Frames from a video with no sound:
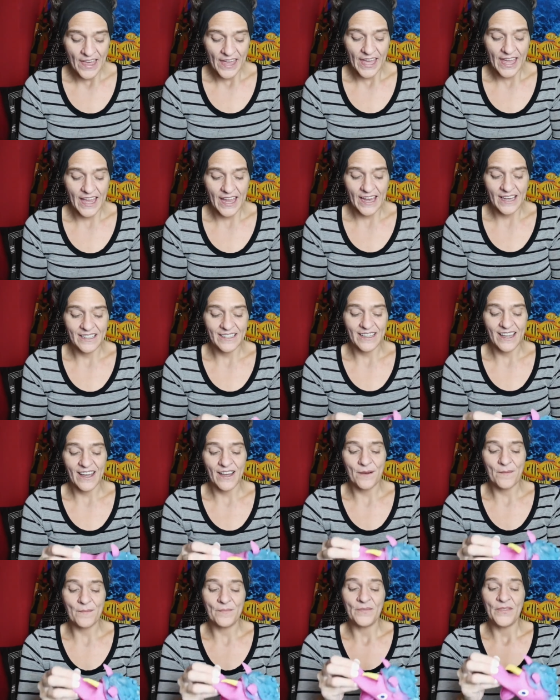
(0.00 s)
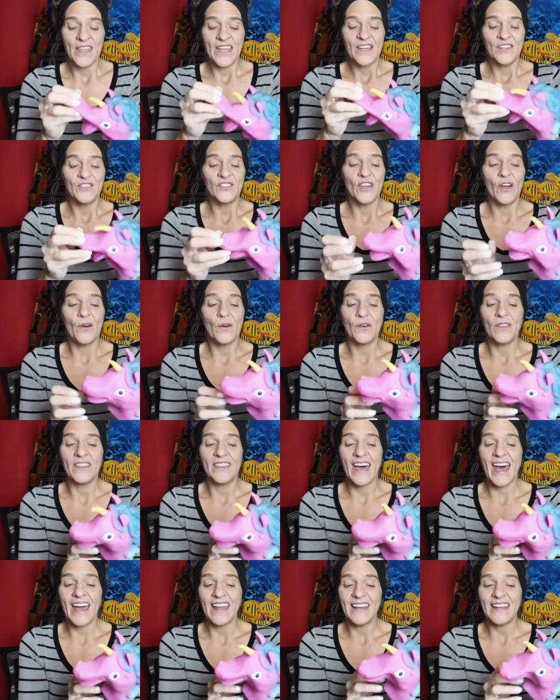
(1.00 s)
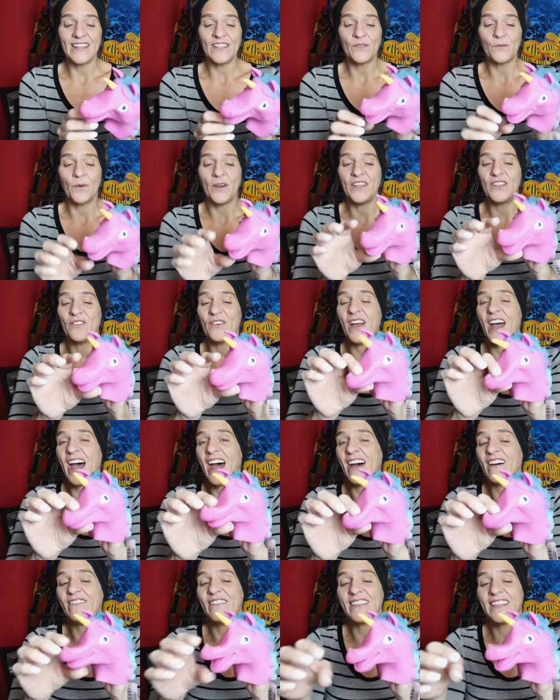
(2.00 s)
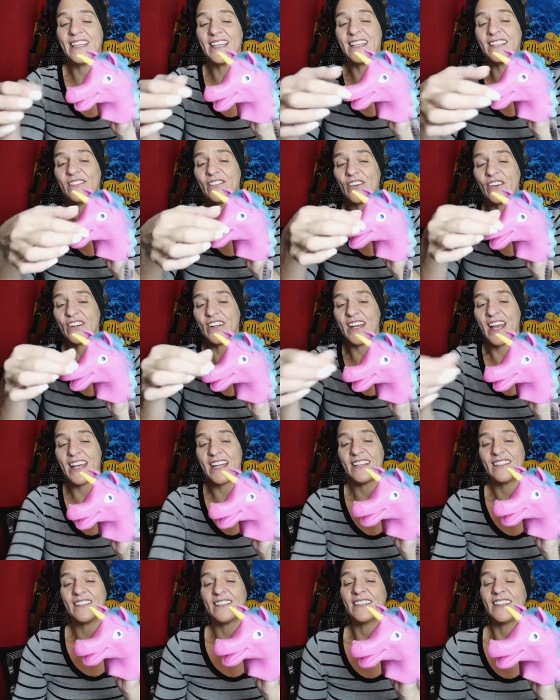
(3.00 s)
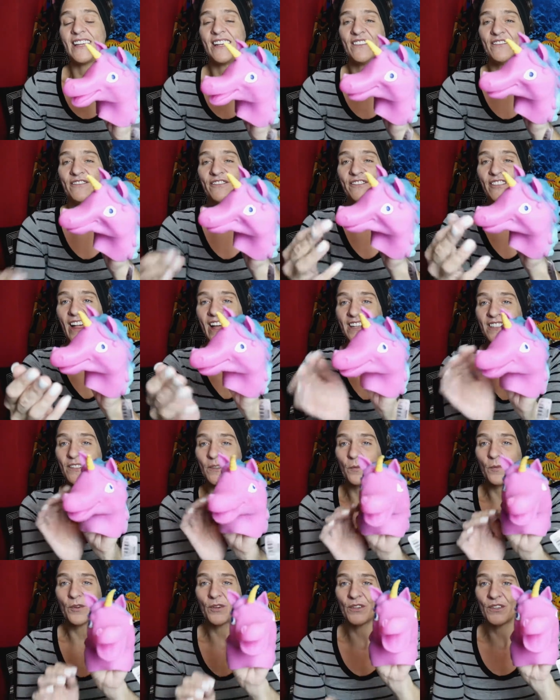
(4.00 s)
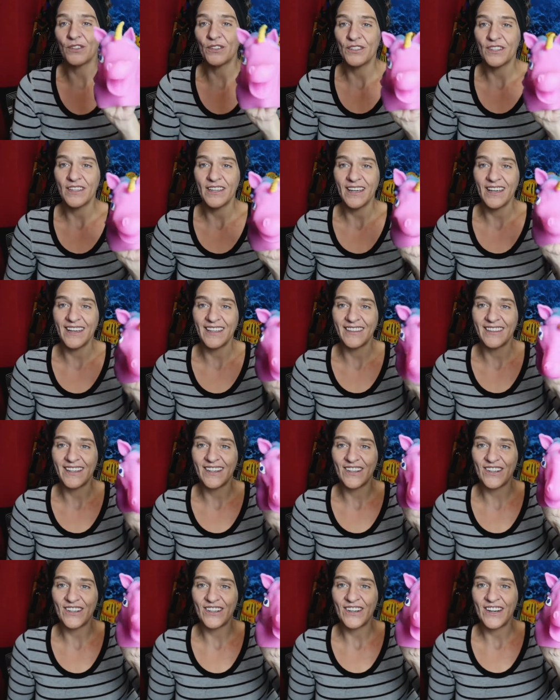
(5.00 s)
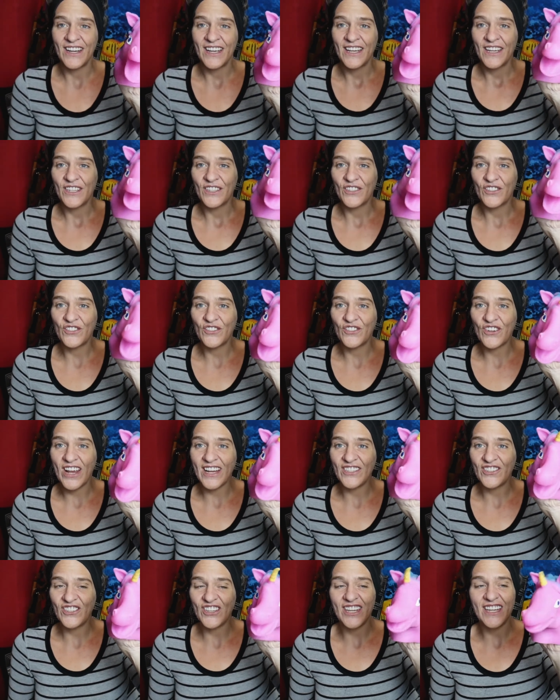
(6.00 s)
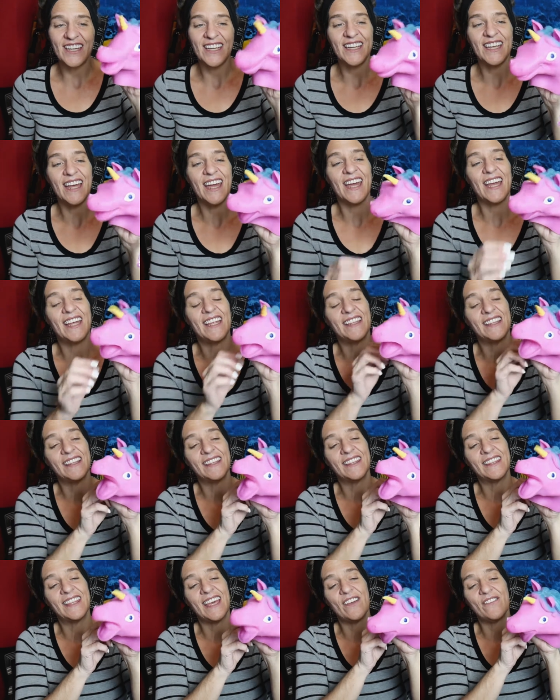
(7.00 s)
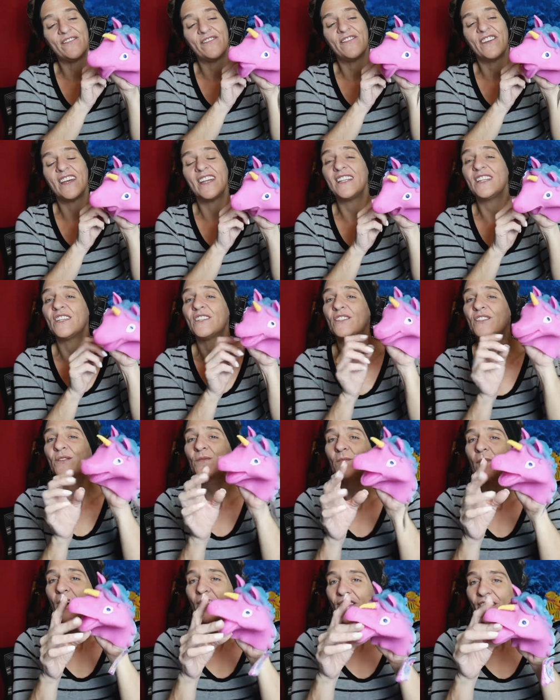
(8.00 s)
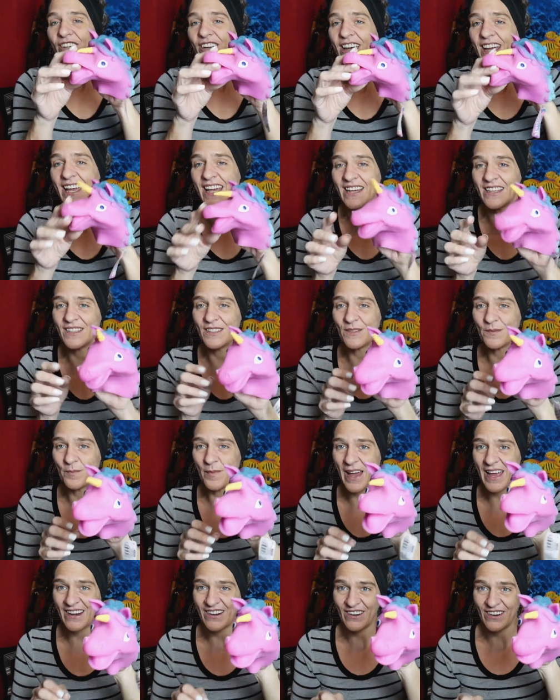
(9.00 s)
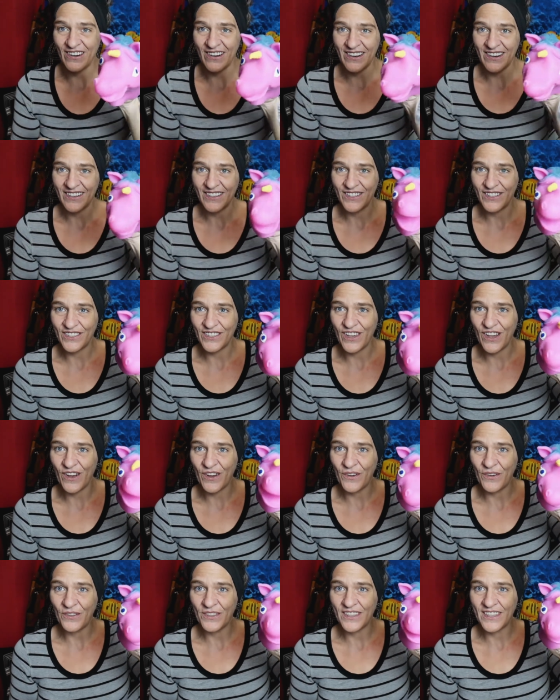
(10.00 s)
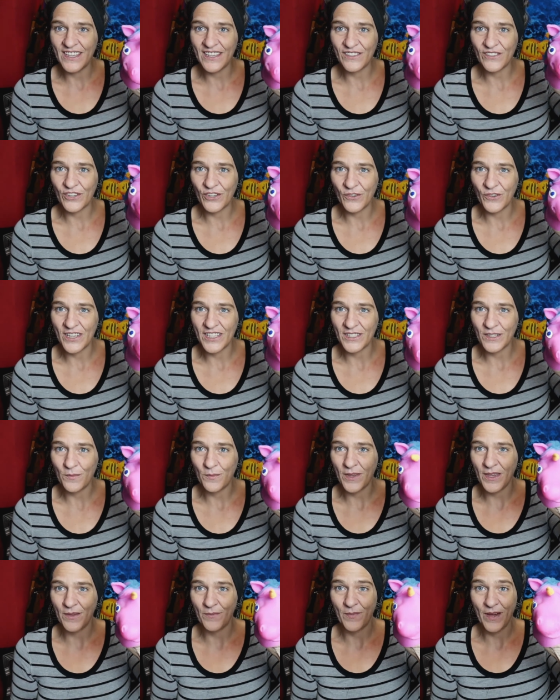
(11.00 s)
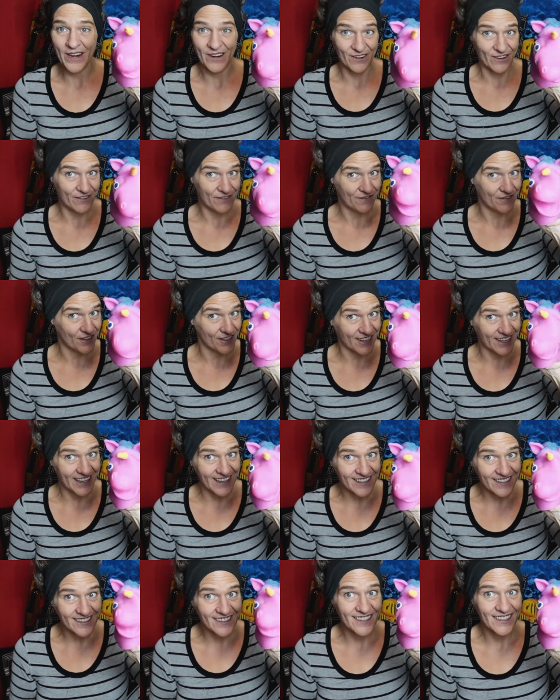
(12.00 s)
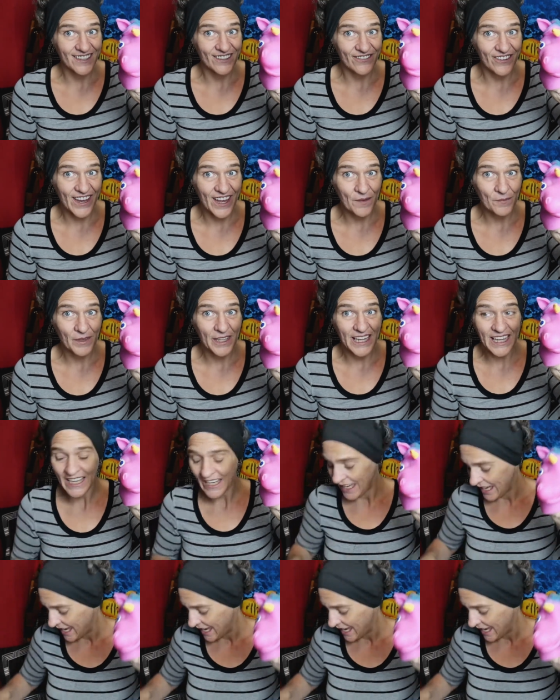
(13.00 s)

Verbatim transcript: And um, so that is what you have. These are nice and flexible and they're stretchy and they fit smaller hands better. So these are going to be better for the kids in the family.